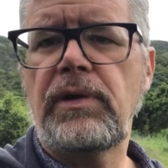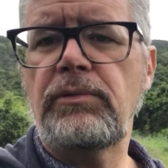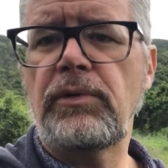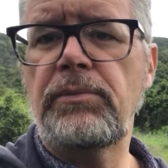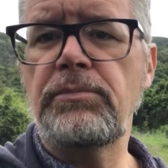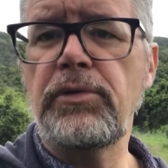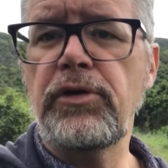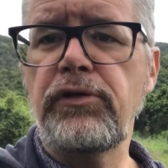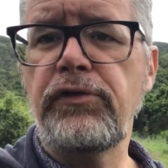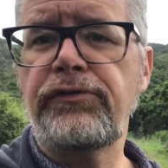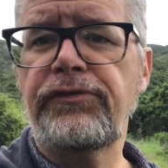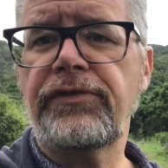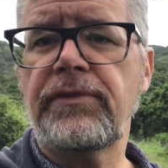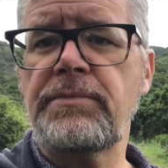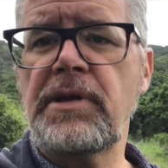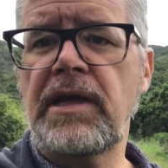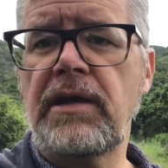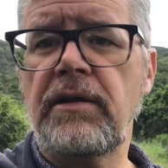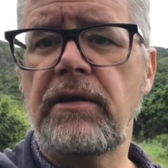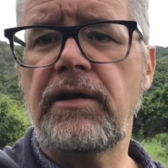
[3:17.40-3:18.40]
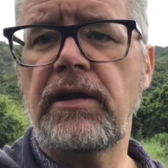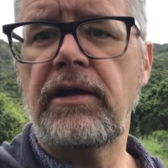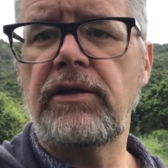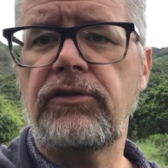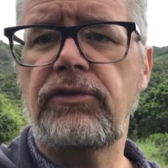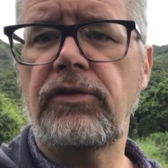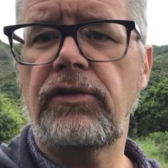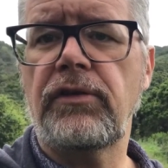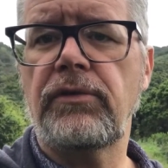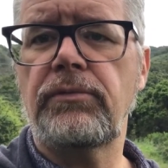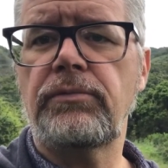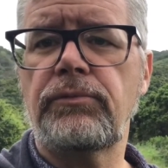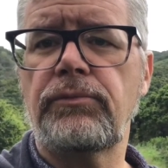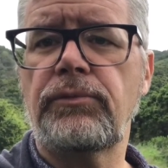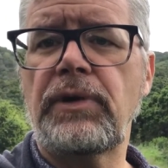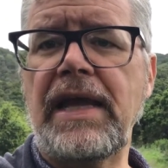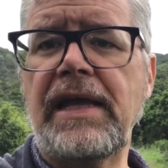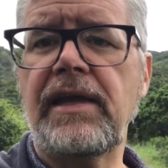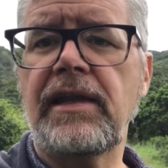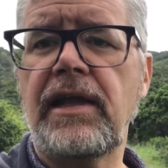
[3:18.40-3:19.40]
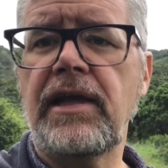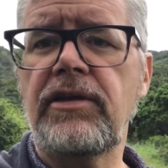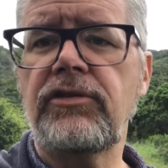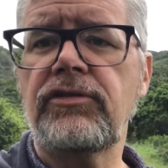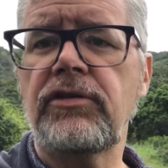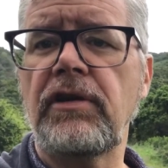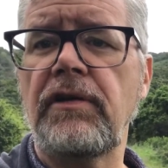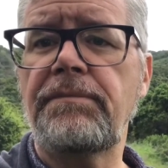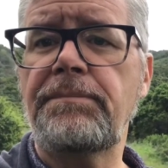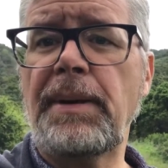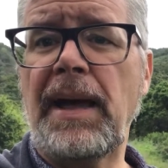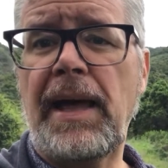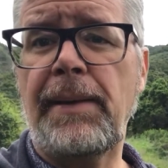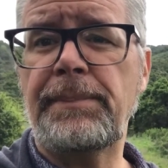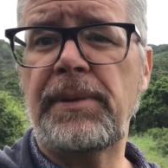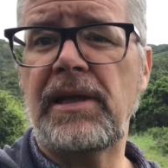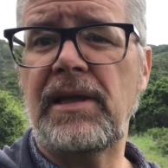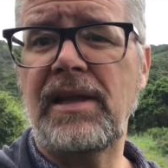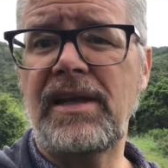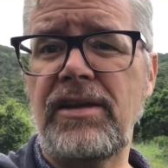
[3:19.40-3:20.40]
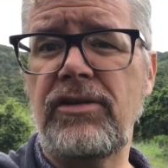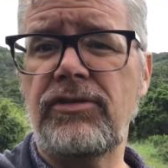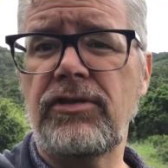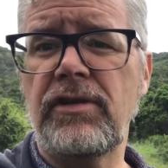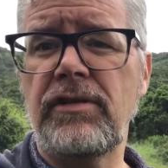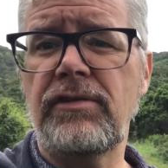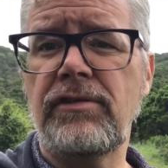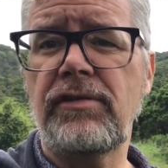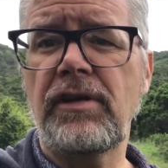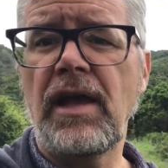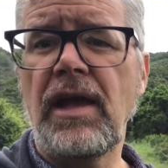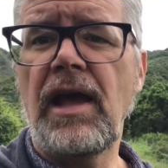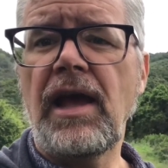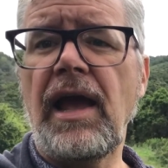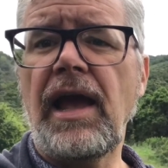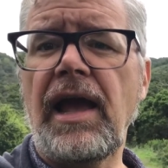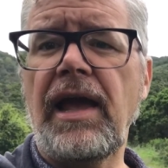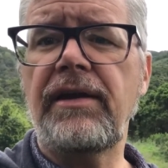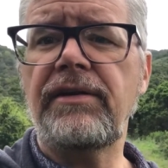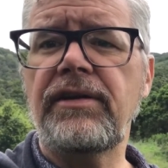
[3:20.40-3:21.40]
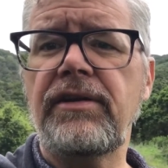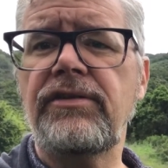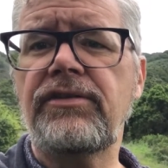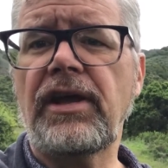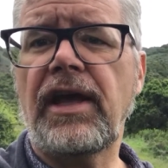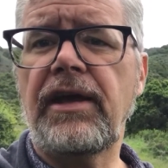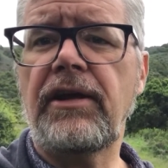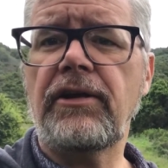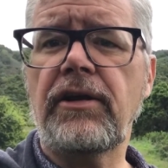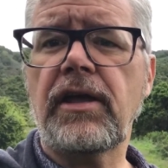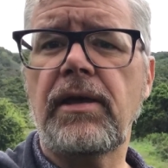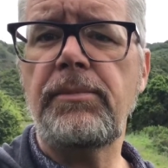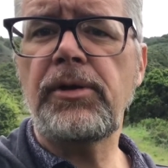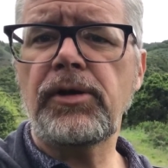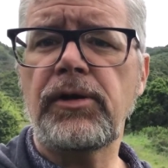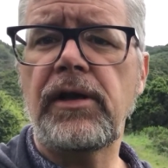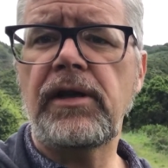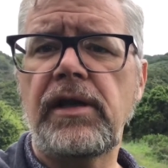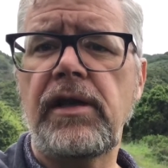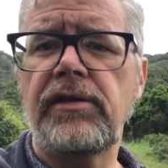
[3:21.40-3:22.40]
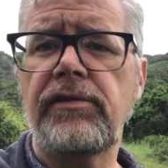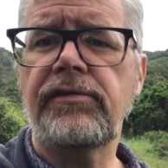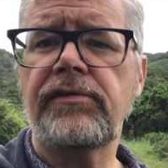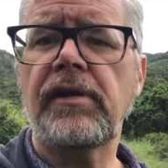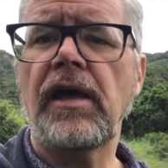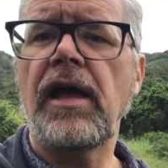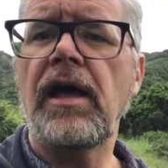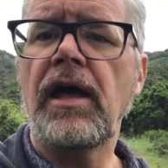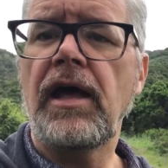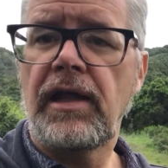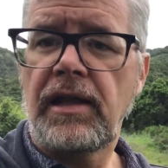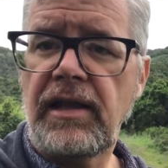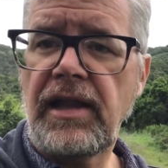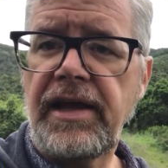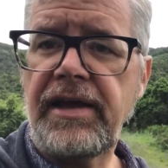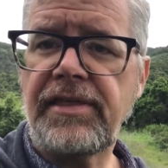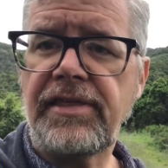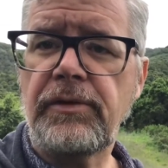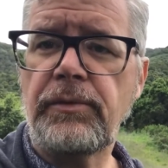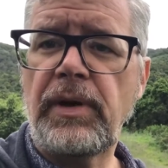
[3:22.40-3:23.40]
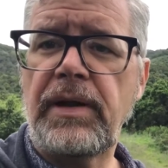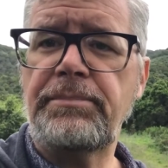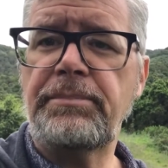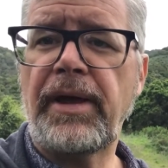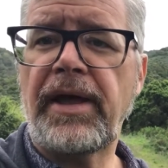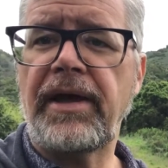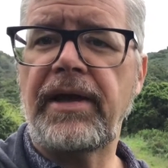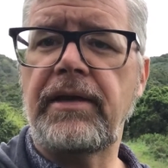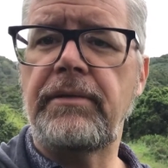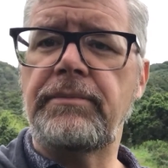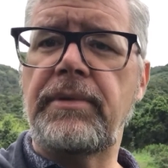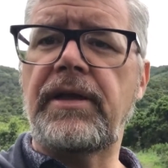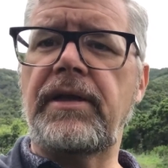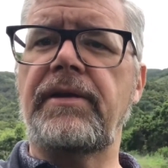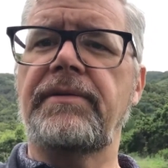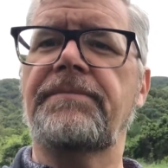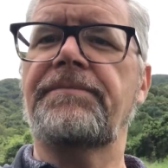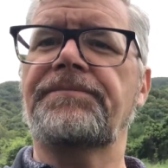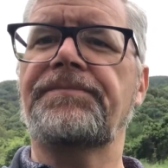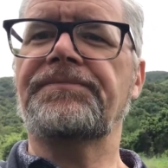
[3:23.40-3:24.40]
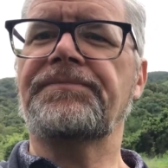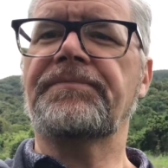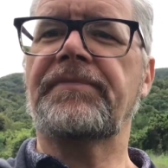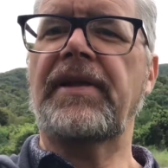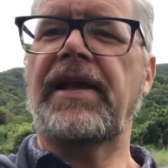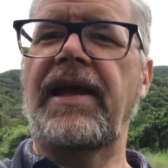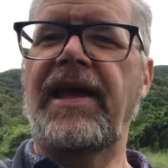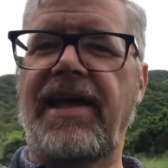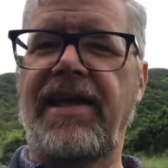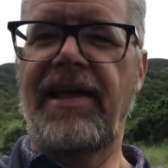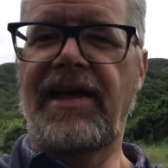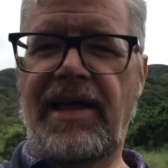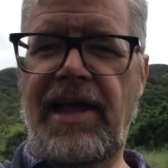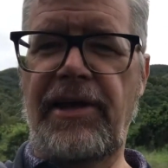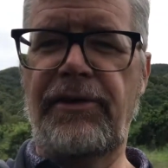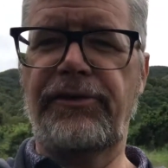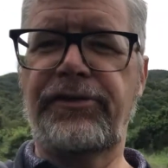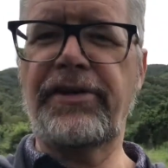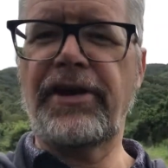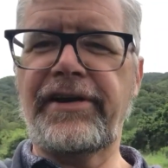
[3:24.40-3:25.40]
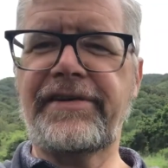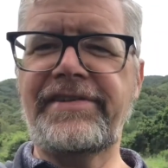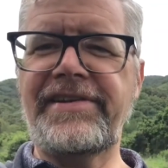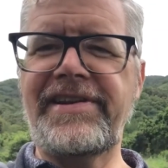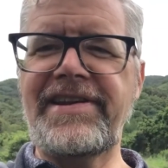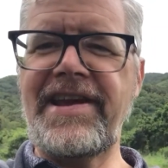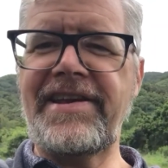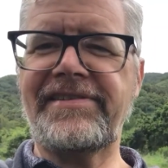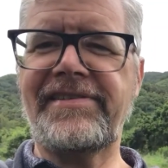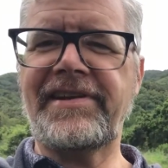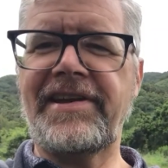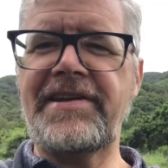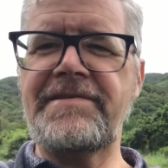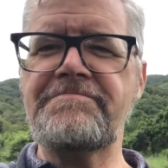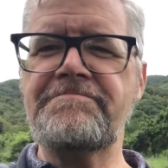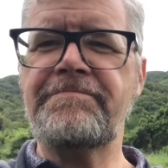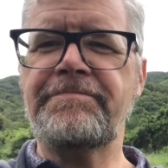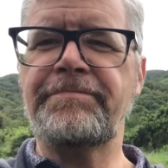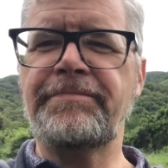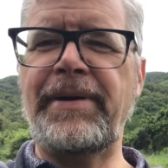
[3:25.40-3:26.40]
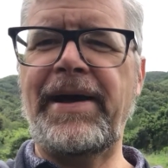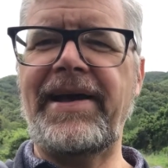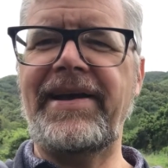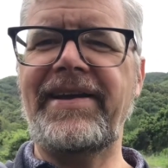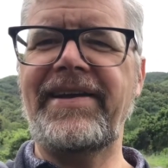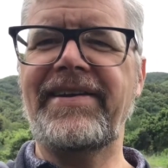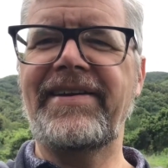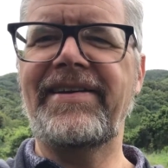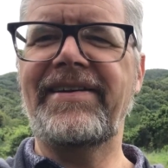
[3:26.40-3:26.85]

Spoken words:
will move from here into the regulation of populations and entire communities like the one behind me. I'll talk to you next time. Bye.